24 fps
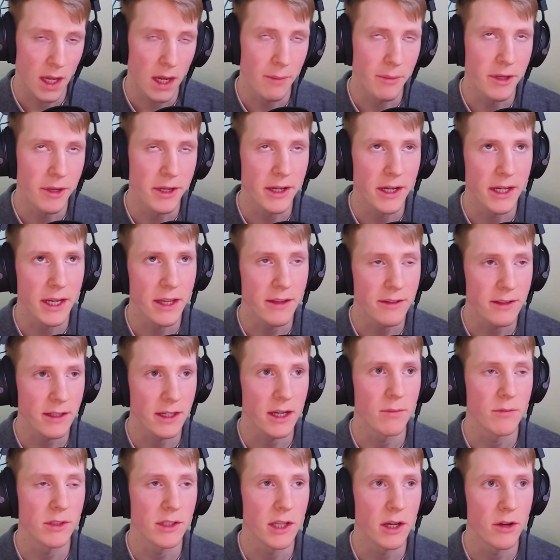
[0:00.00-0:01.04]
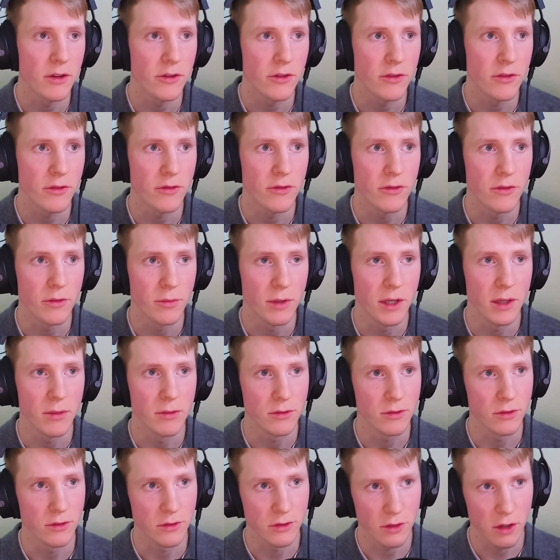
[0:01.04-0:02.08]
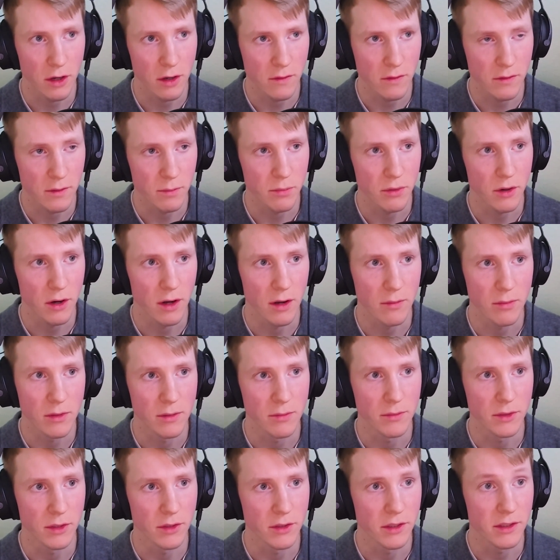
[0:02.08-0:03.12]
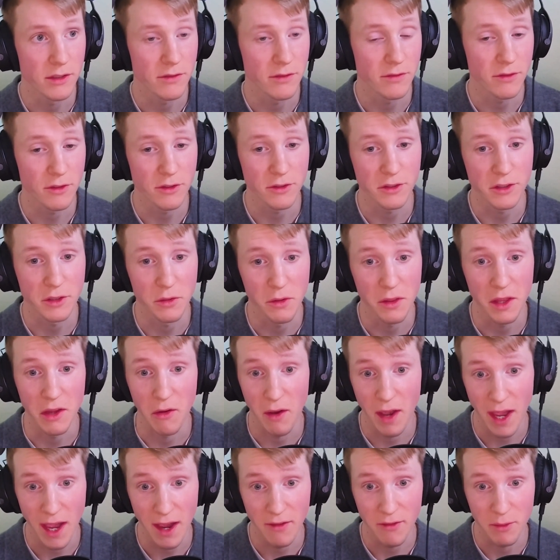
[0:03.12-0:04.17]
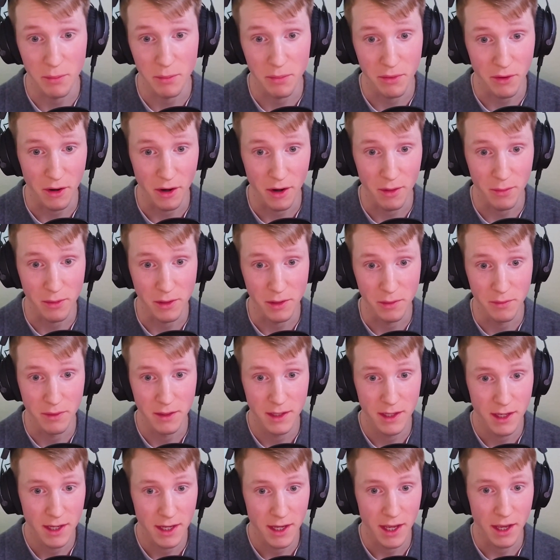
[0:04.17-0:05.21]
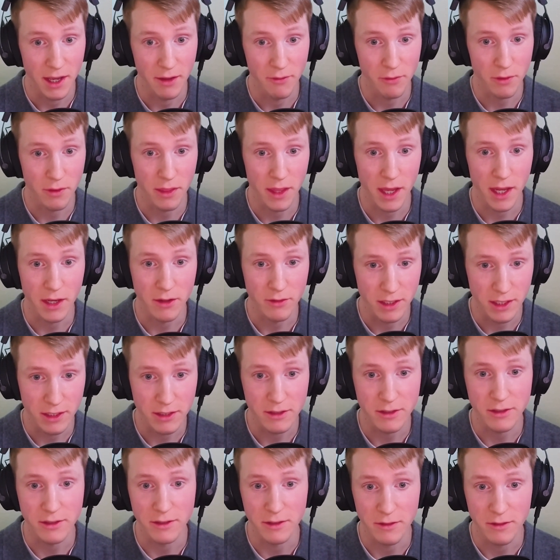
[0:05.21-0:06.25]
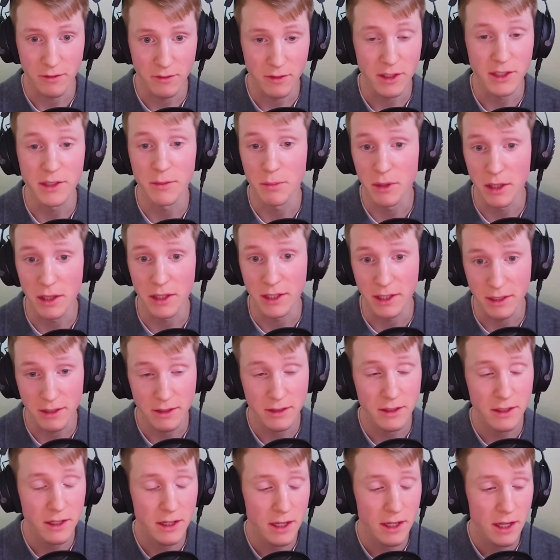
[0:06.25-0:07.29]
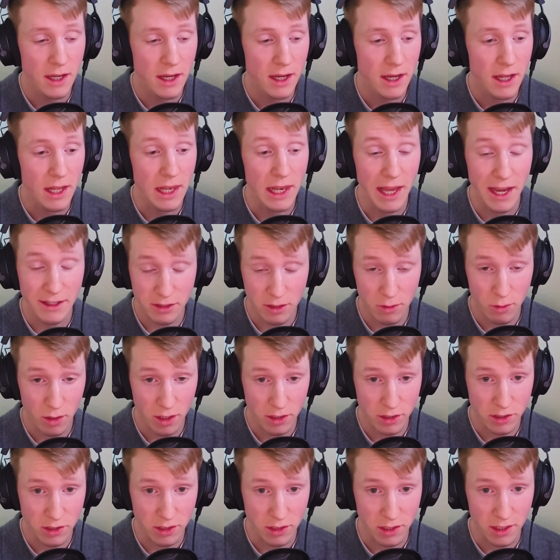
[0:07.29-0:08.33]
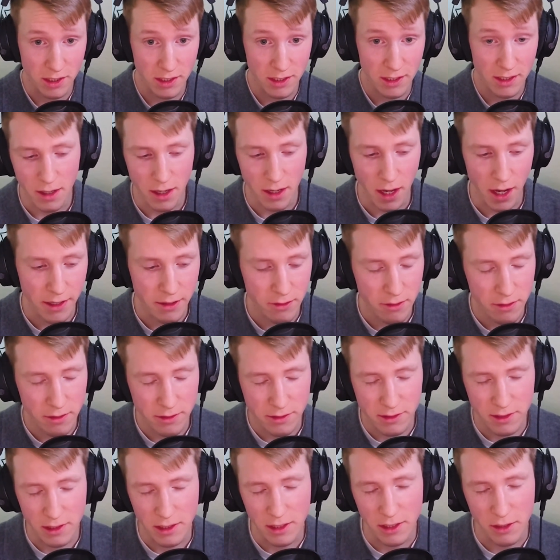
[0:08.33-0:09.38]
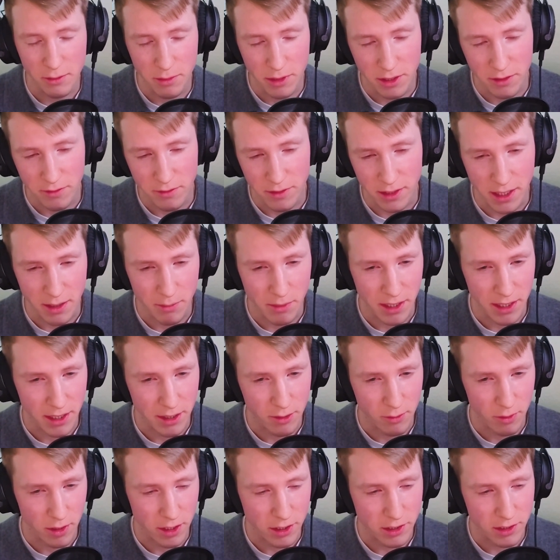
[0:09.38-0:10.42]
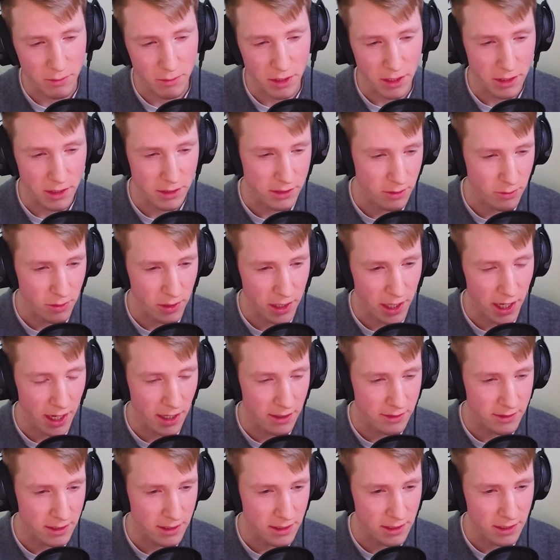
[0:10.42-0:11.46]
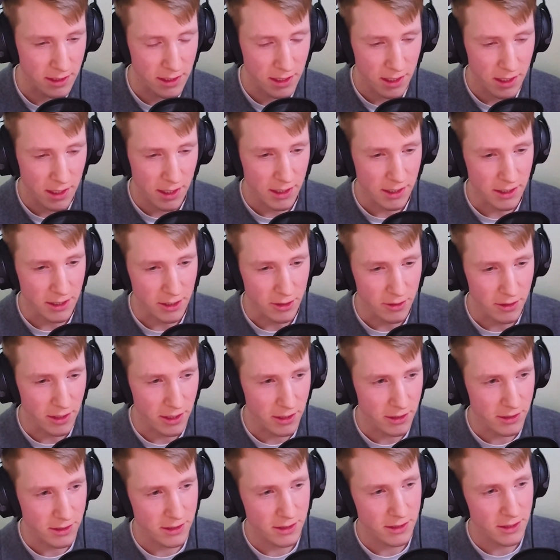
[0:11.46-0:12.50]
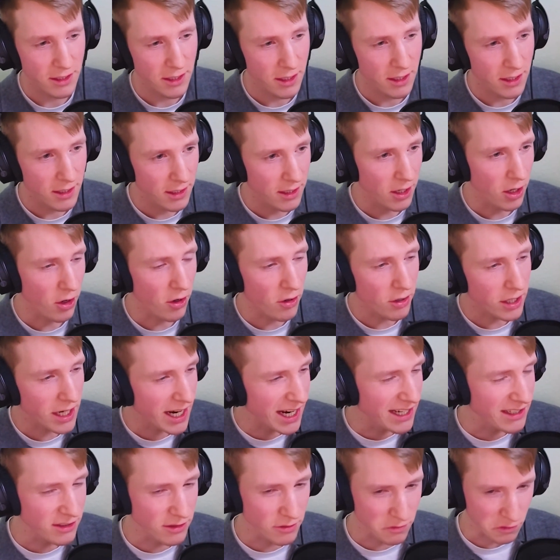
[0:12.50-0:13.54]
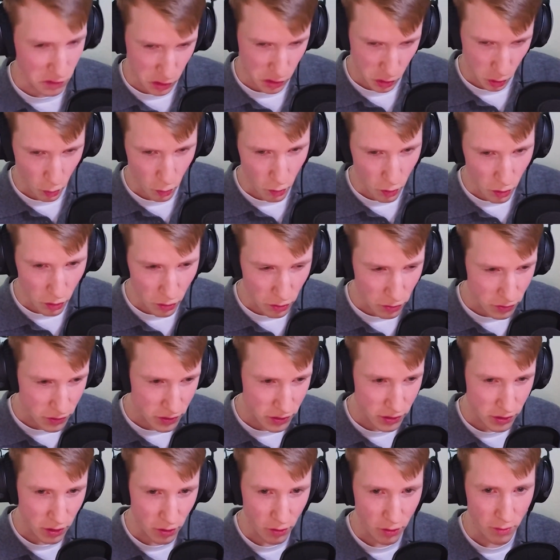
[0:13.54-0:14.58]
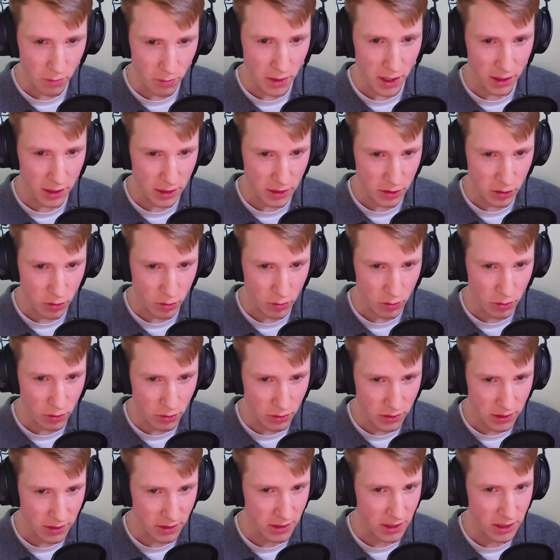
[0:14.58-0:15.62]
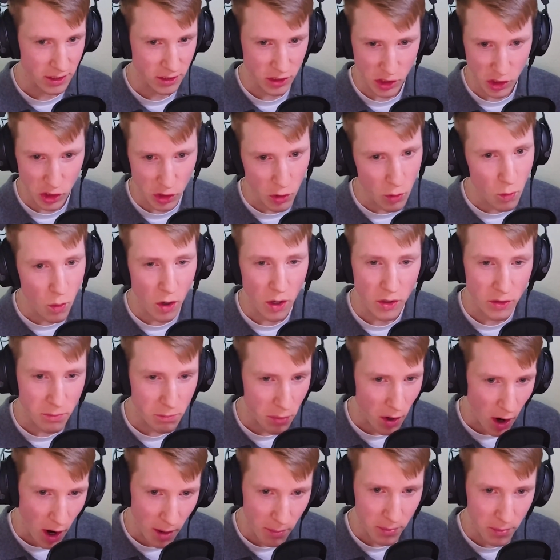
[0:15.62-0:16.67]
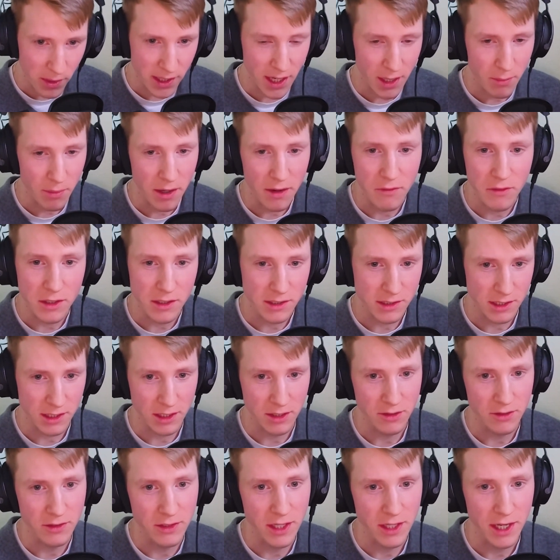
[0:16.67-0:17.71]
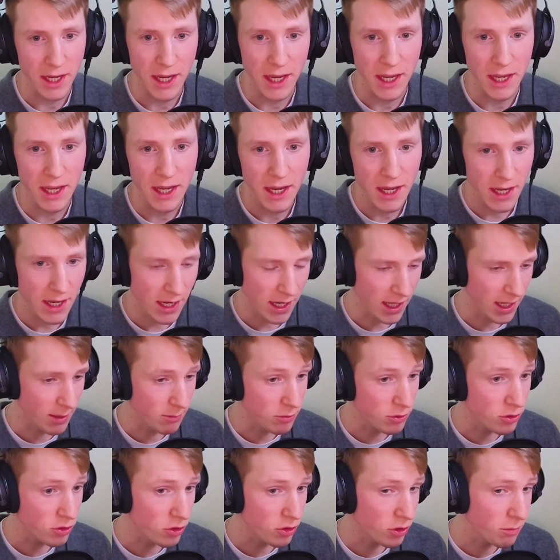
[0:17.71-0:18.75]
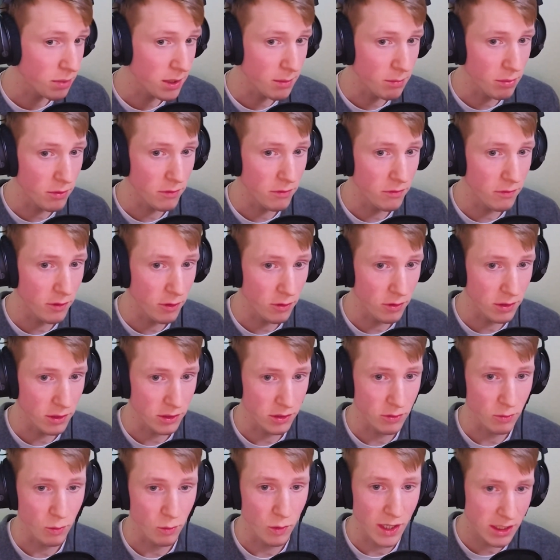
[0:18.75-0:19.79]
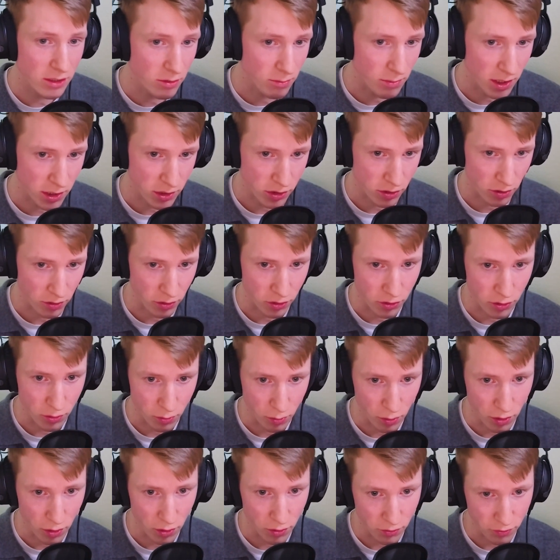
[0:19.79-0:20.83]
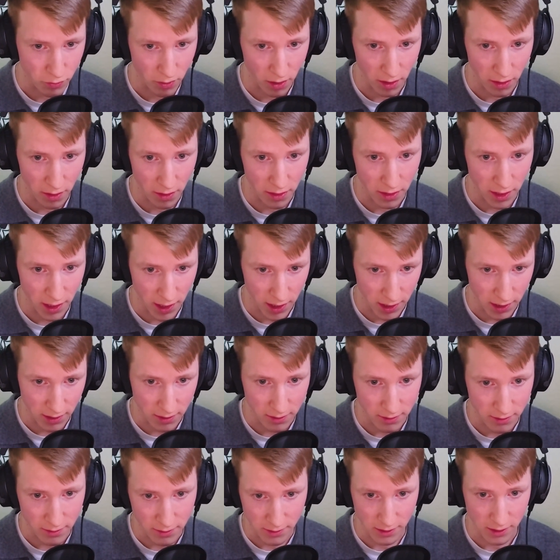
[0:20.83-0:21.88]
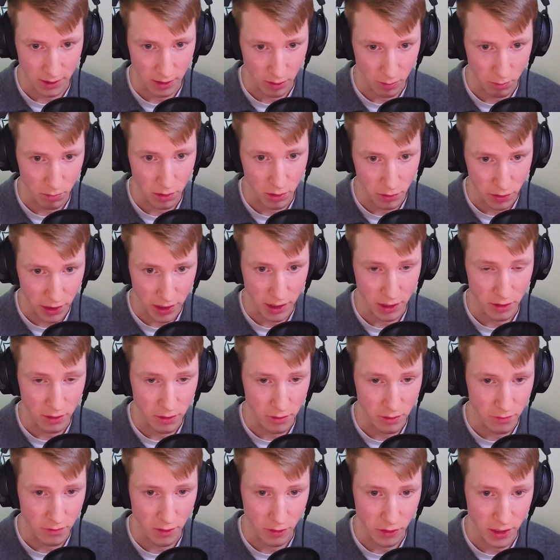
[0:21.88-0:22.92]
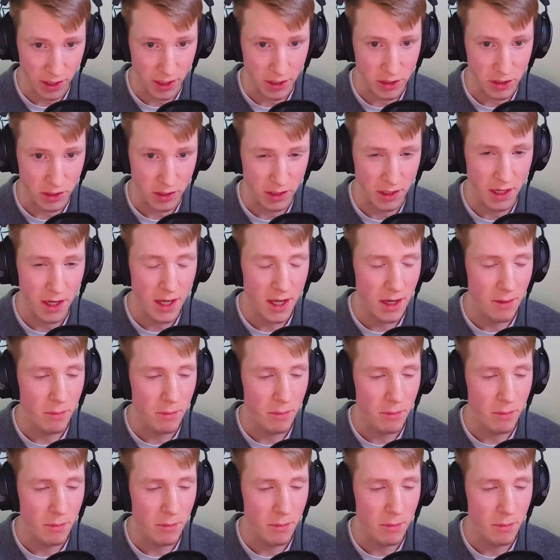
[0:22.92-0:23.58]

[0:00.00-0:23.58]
I mean, I guess it comes down to to be able to solve a problem, you need to first know that you have a problem, and for exactly. that you need visibility. Last question. Yeah. I know there's a little bit of a gimmicky question, but I still want to ask it. You know, there's all kinds of tools, go to market tools, and there's new ones popping up every single mm day. And I'm sure people focus way too much on tools rather than, you know, building a good foundation.